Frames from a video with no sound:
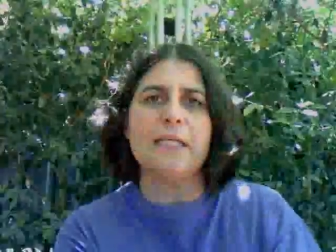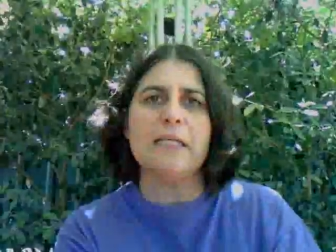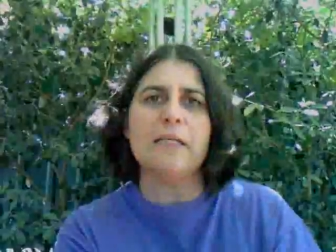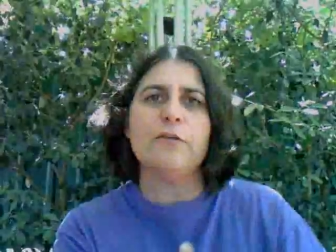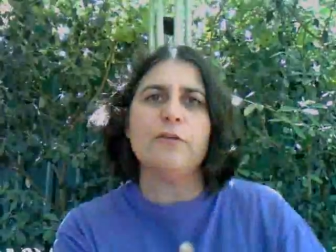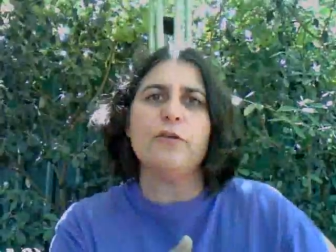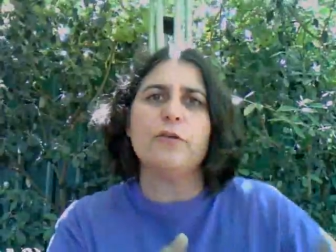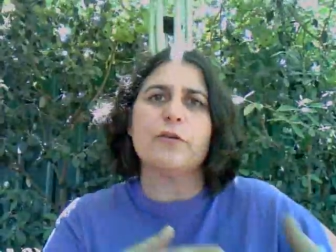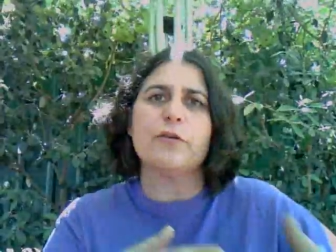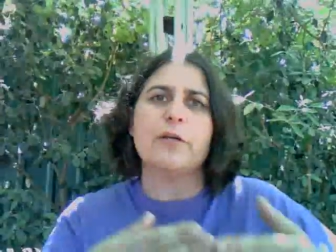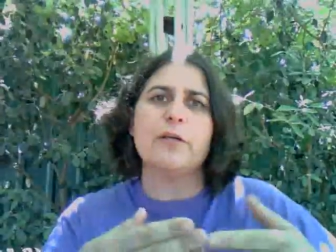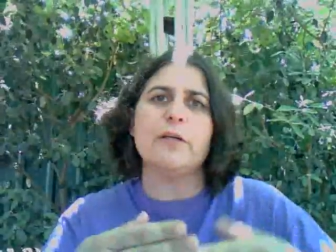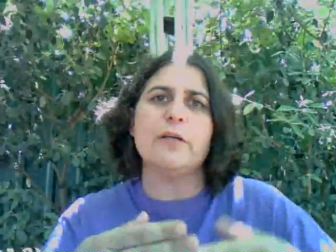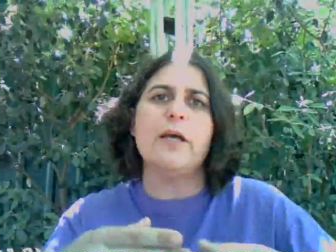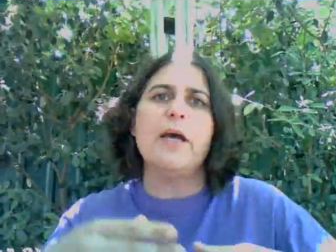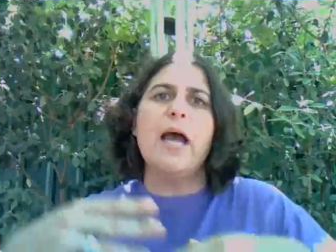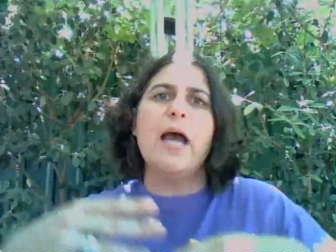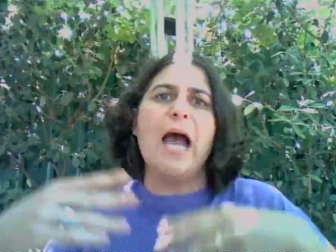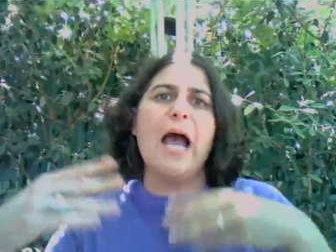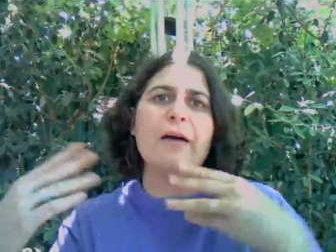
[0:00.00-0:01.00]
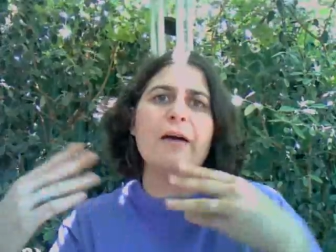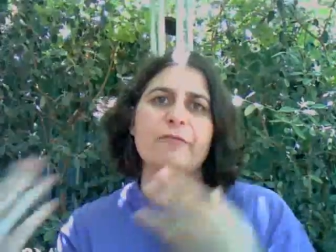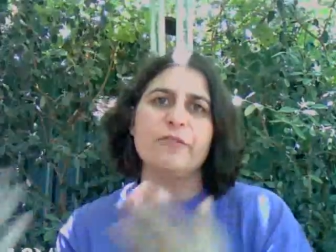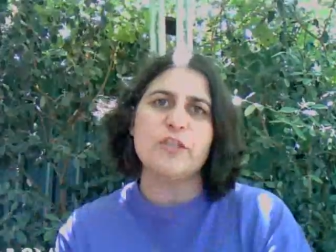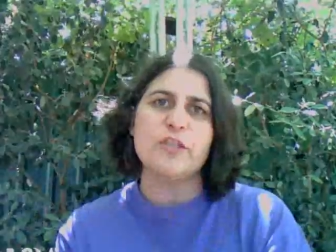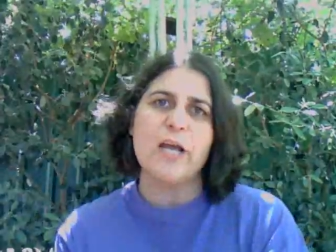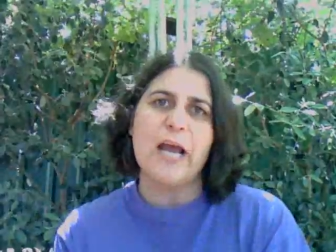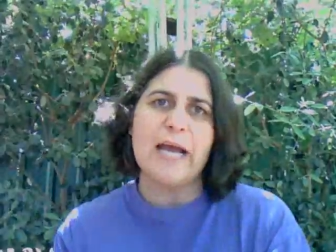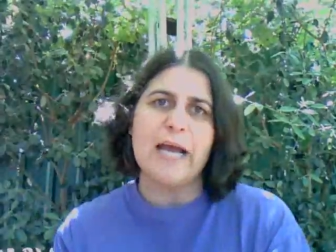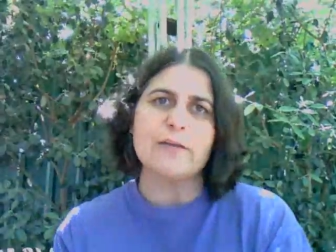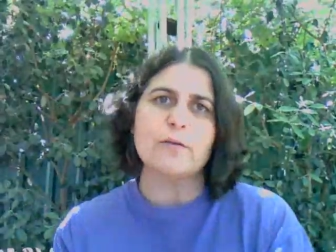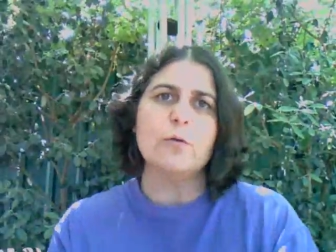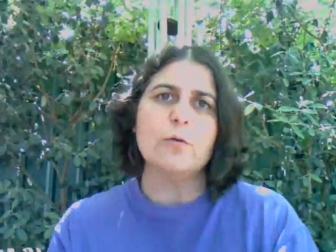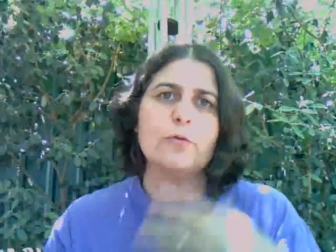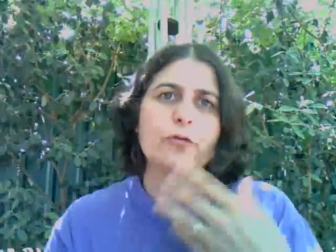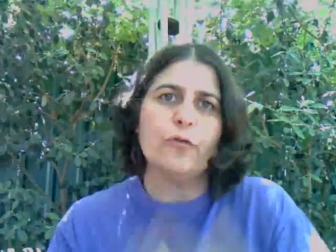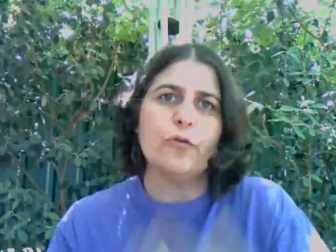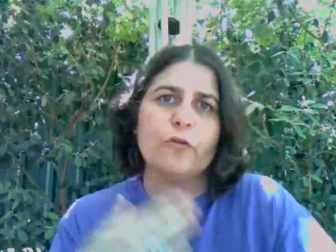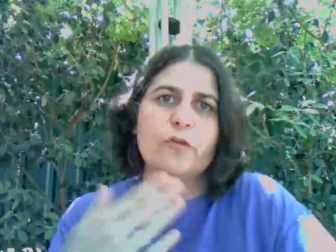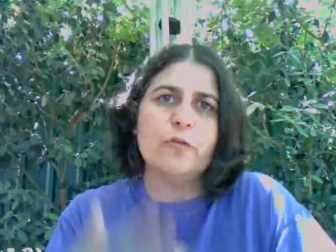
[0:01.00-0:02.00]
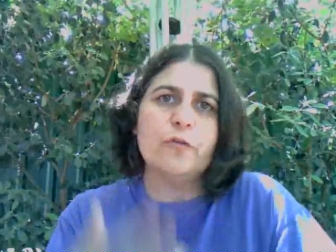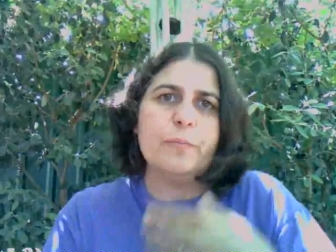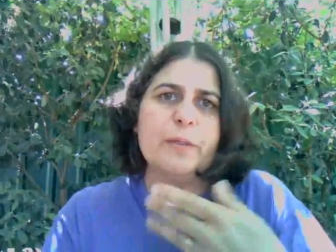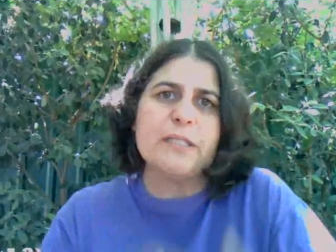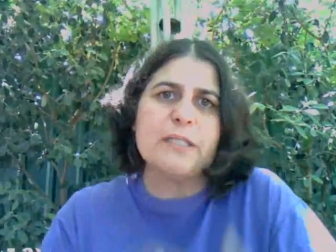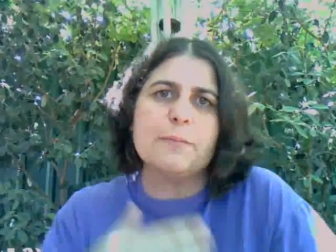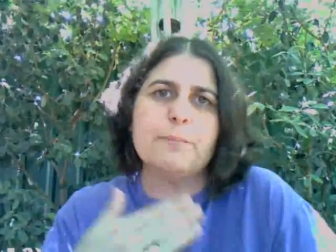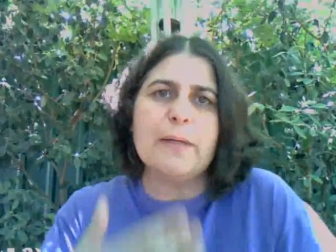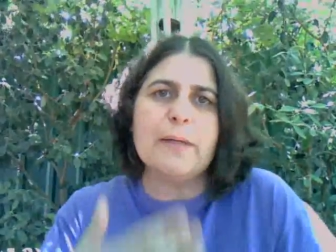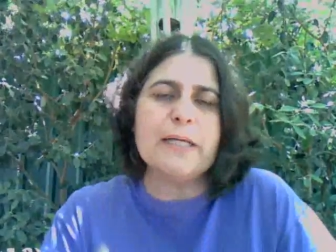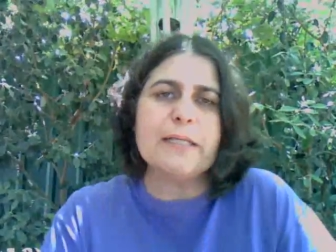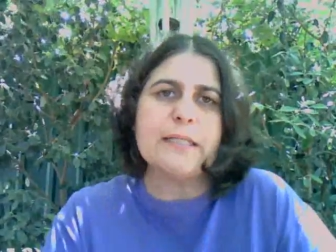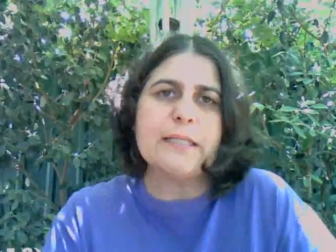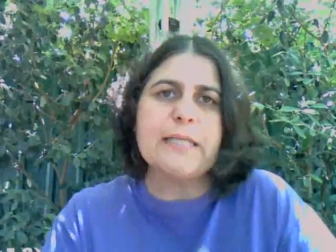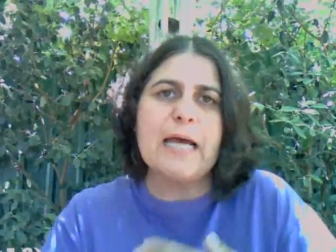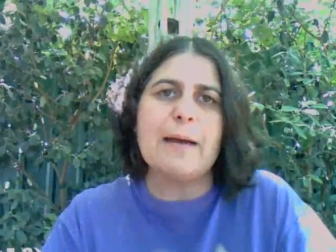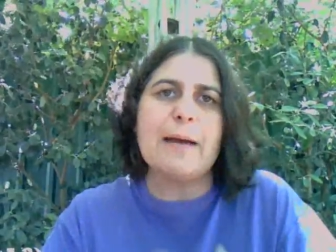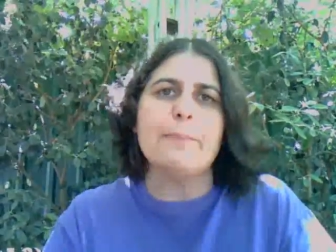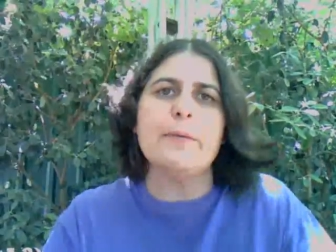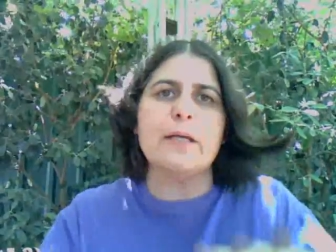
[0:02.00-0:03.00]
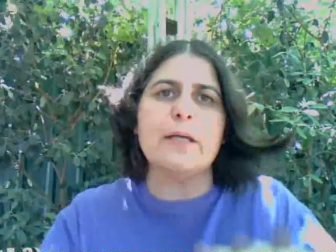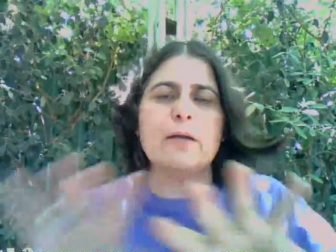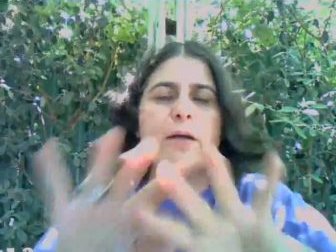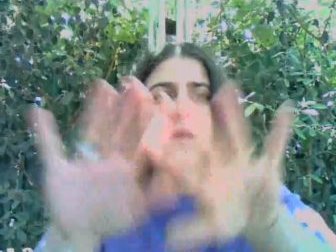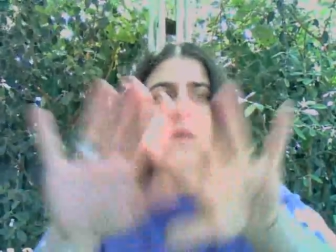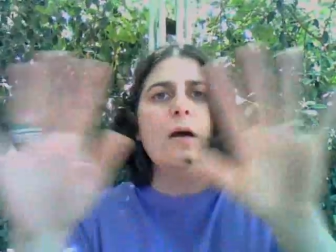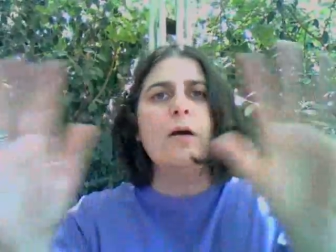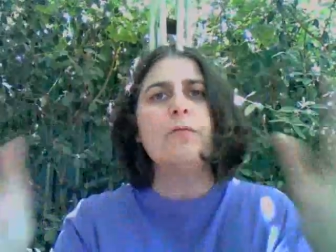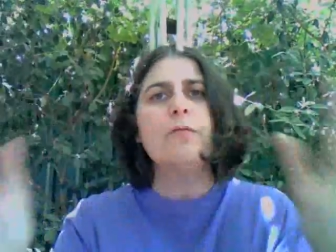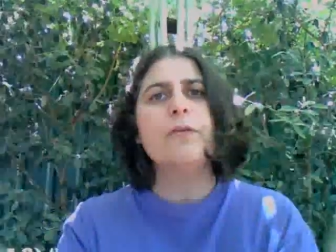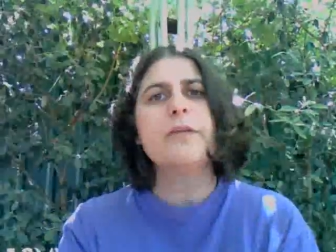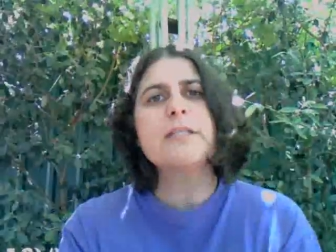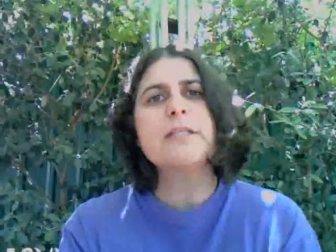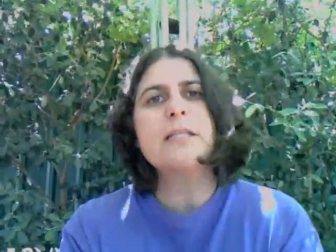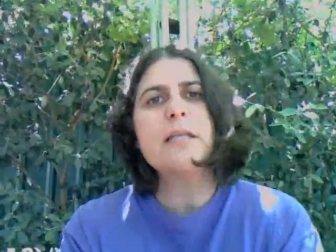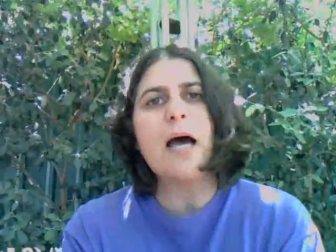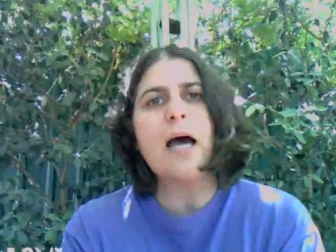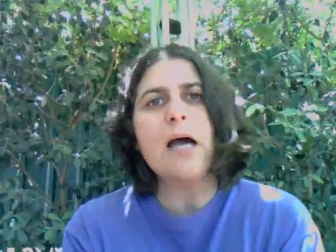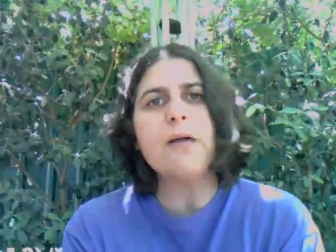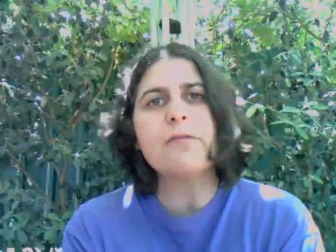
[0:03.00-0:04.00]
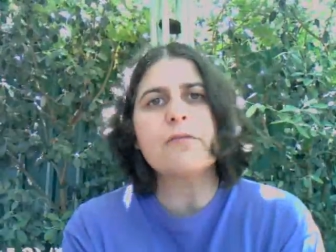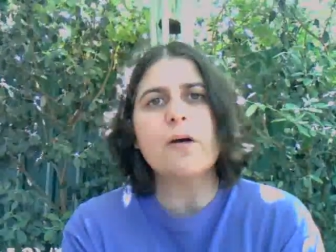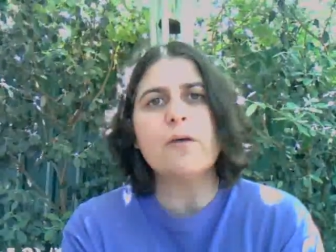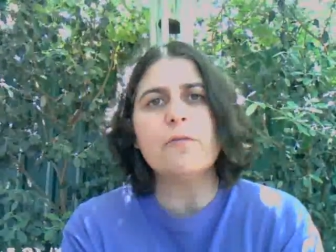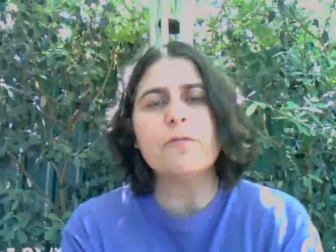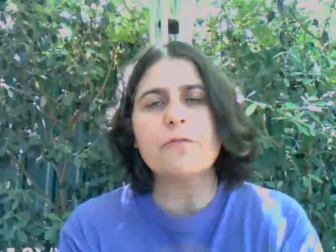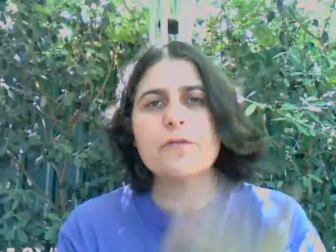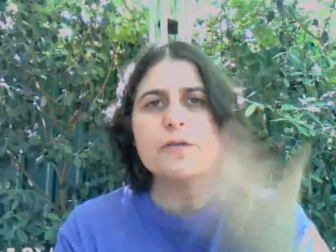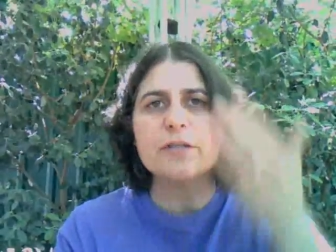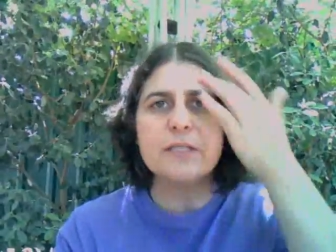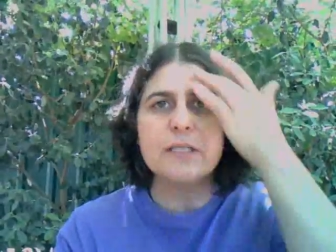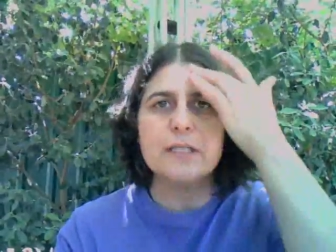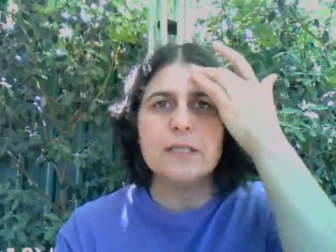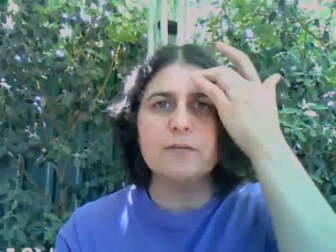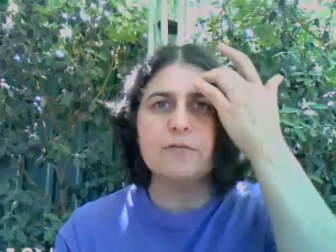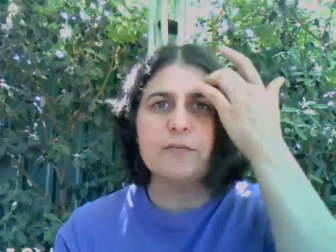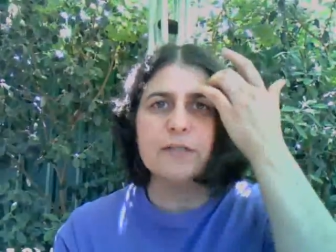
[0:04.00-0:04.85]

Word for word: in, you can have chat, all sorts of bits and pieces happening for this live conferencing